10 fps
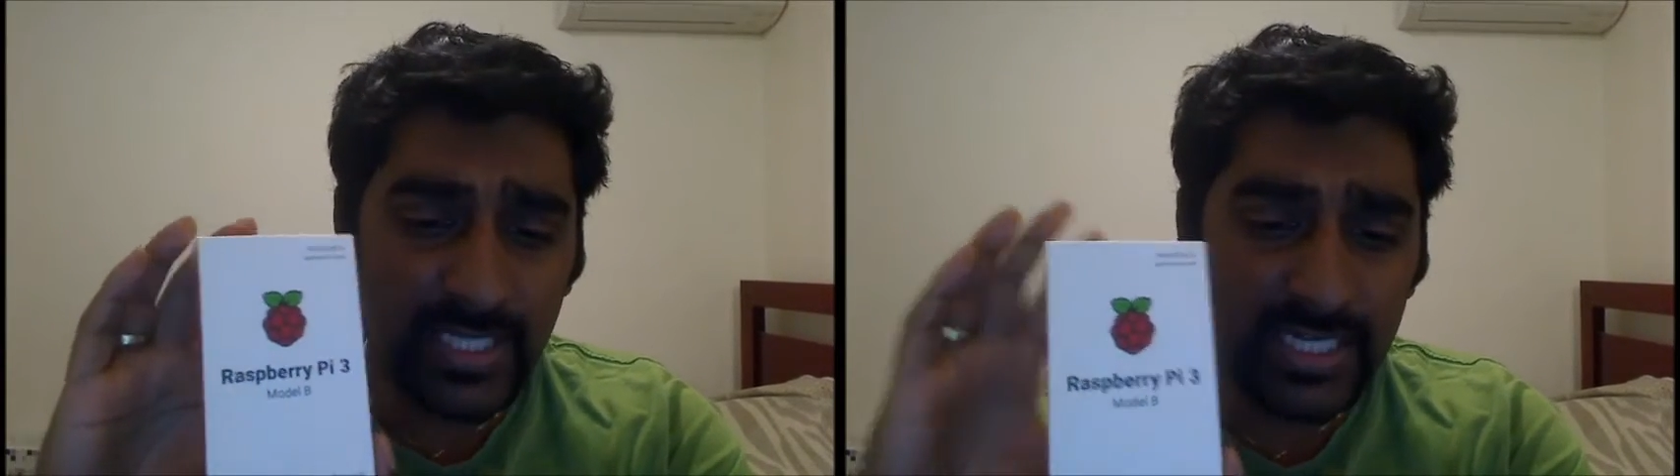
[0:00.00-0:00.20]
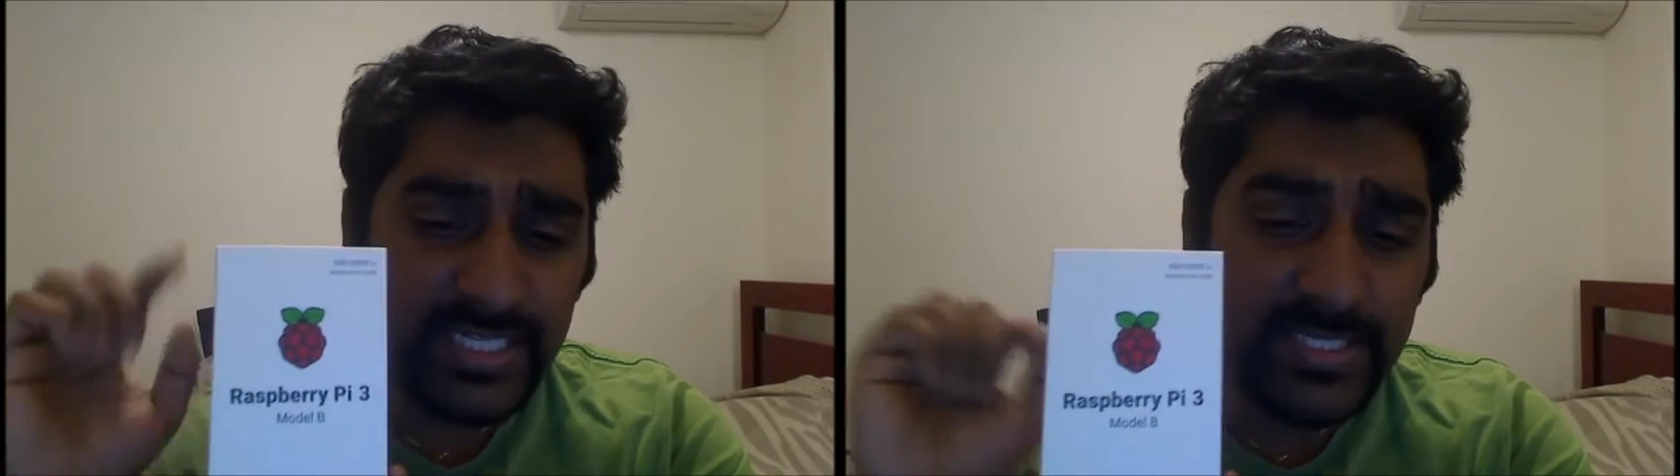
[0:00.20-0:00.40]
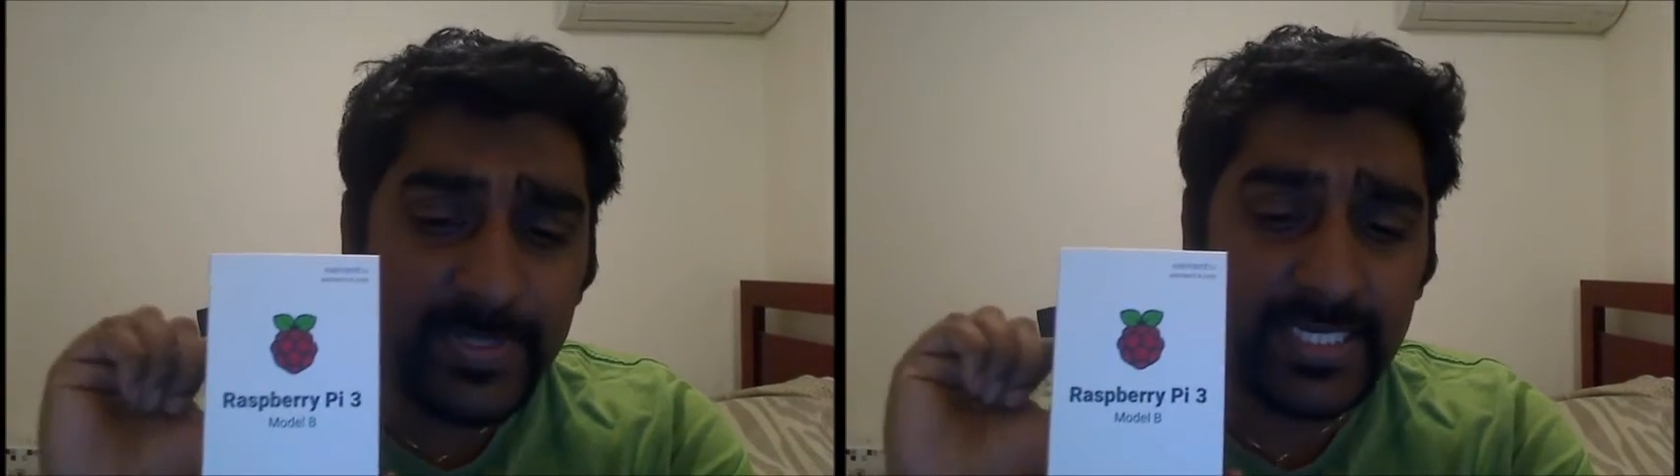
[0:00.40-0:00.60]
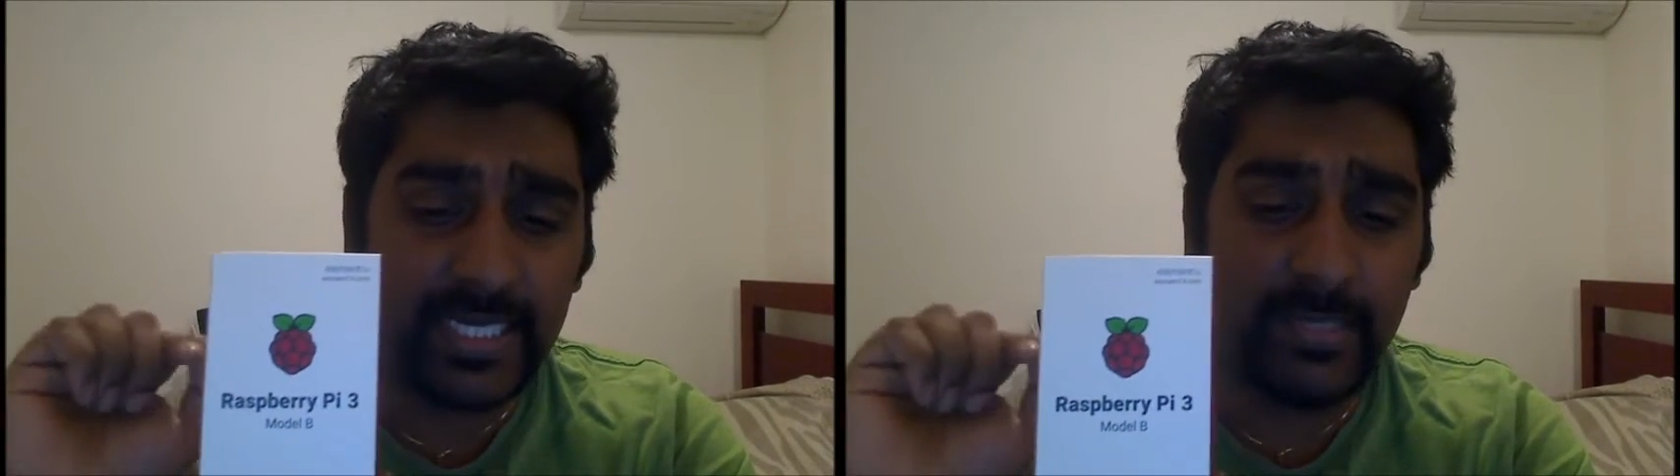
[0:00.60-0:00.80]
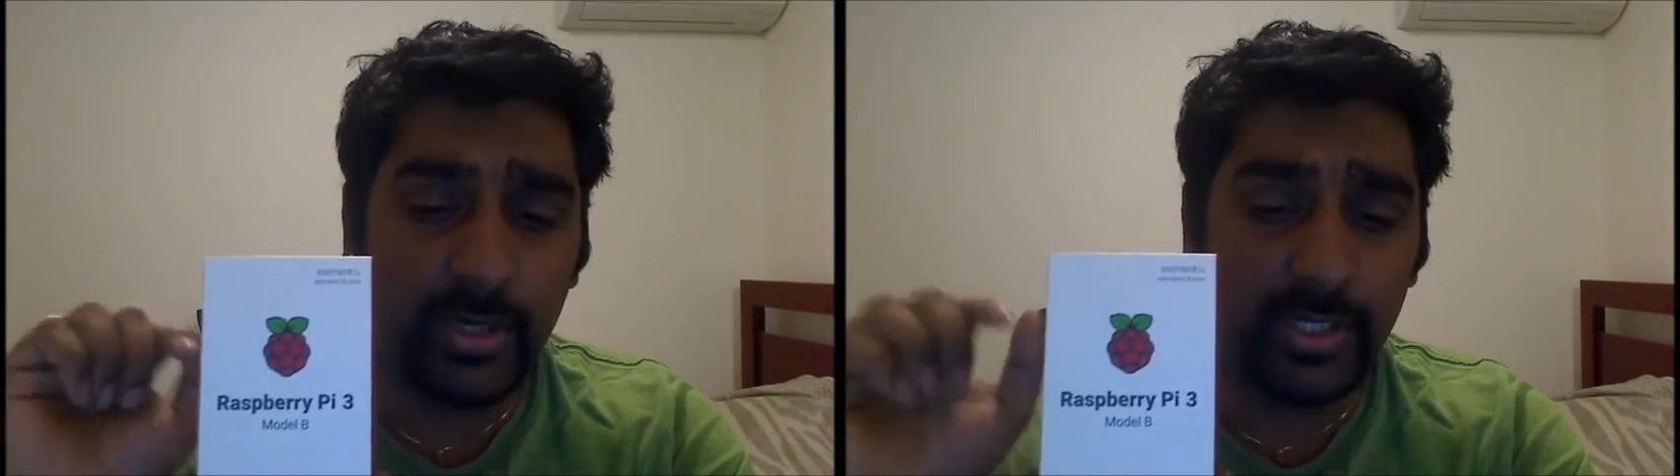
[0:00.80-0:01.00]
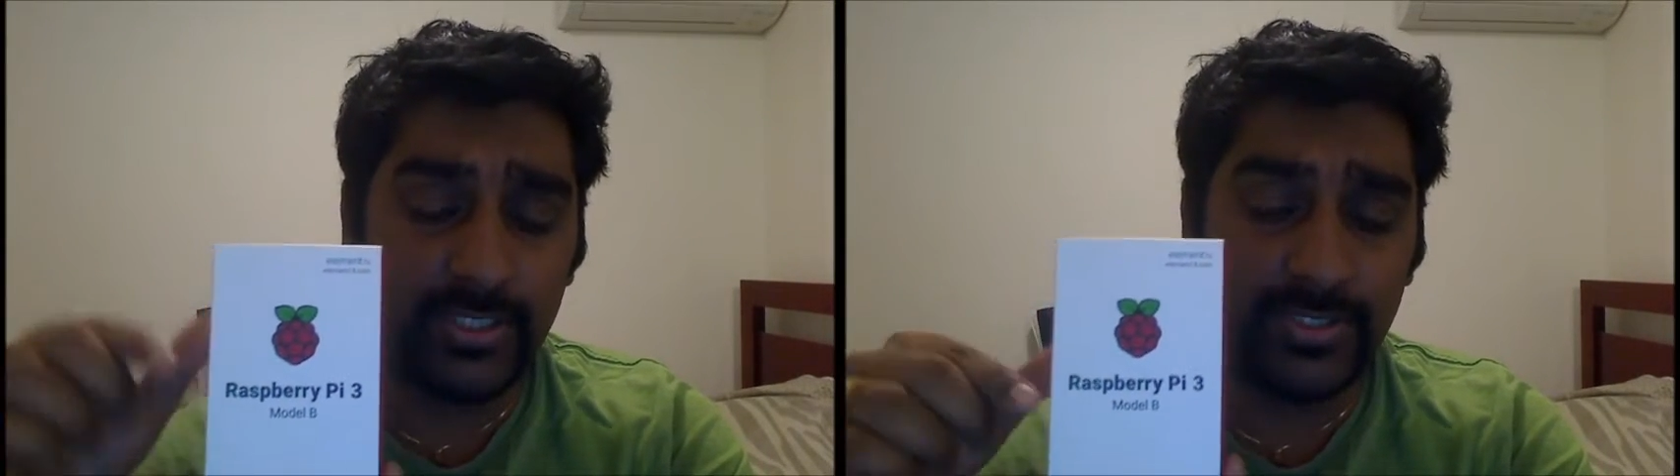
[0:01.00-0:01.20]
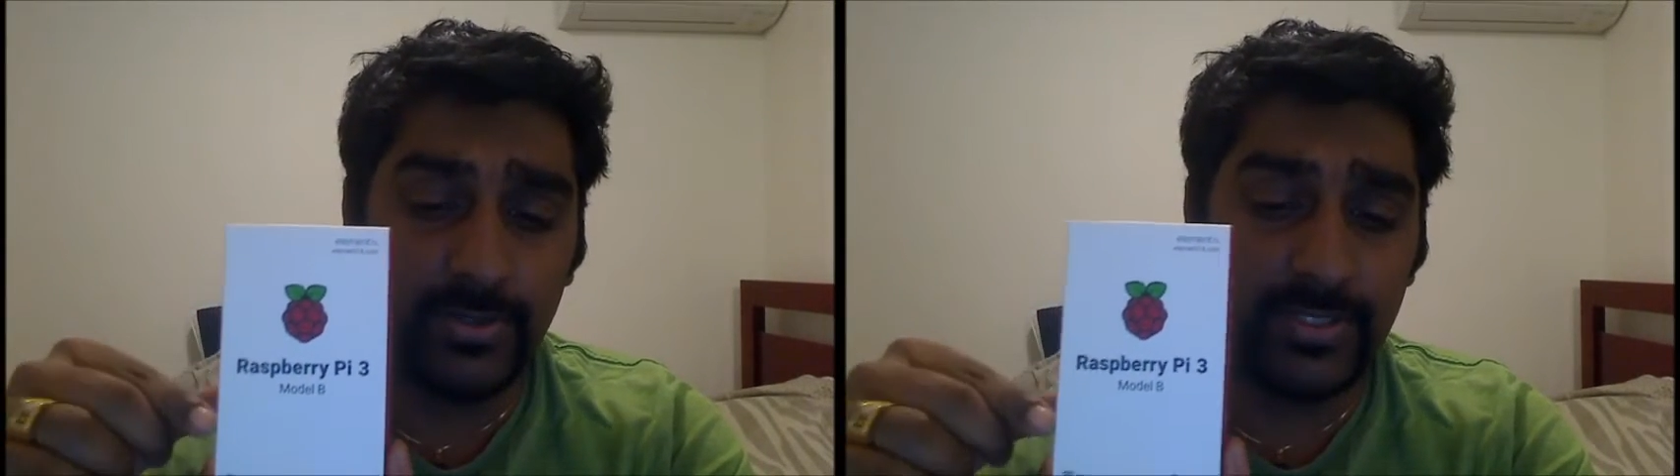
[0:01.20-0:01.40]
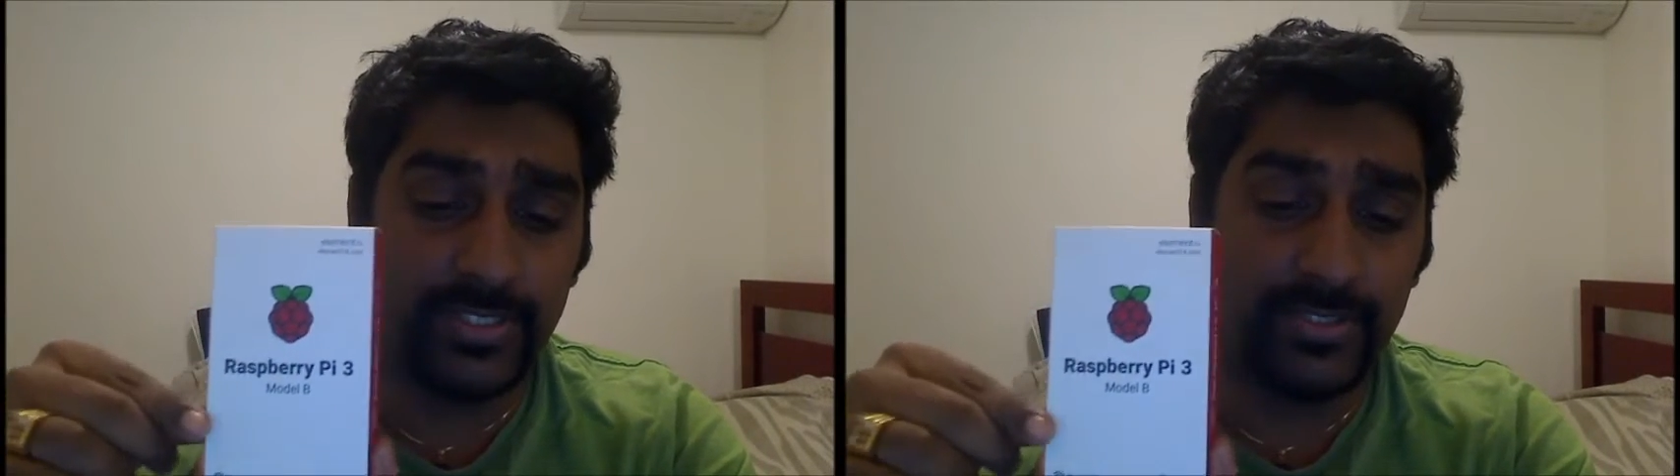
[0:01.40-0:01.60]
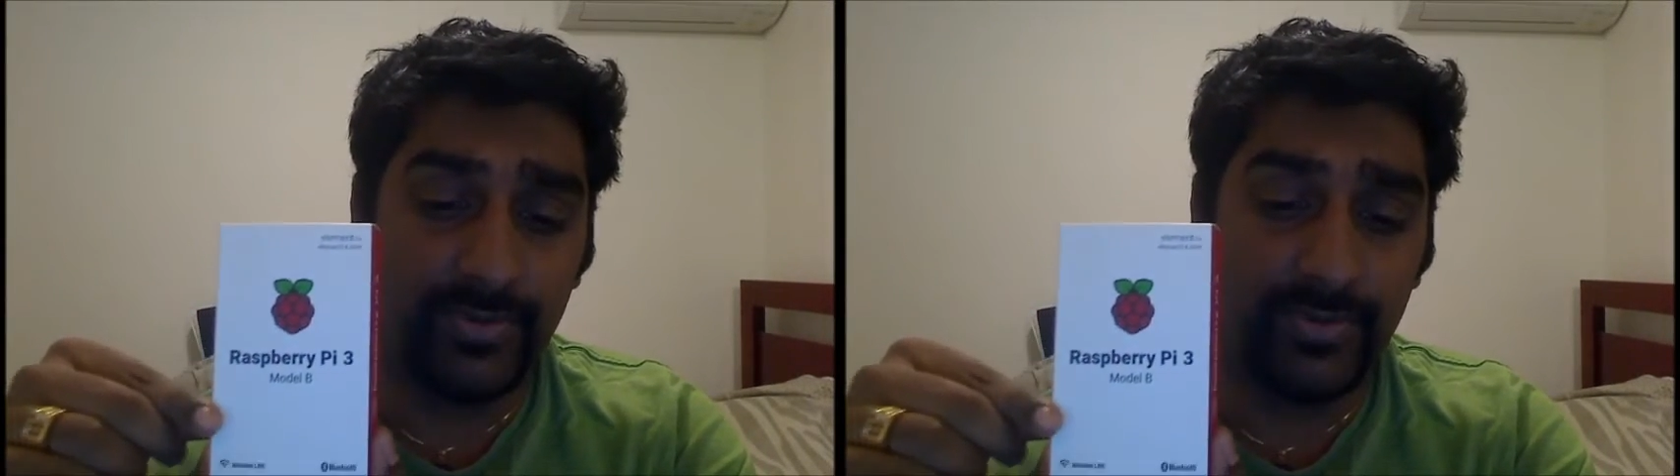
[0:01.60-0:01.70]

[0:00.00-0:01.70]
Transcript: And this particular model is known as the